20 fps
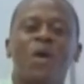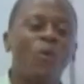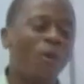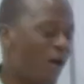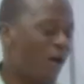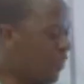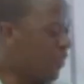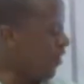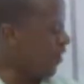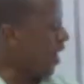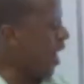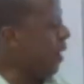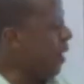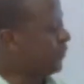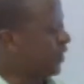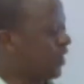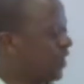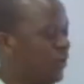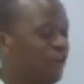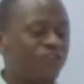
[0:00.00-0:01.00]
where the
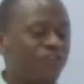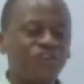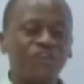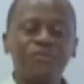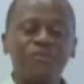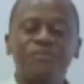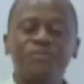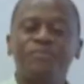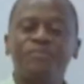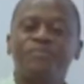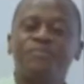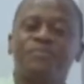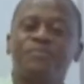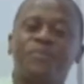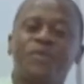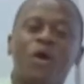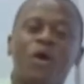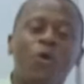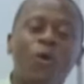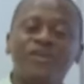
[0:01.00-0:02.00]
lab technician
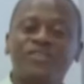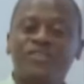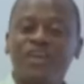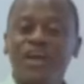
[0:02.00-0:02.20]
or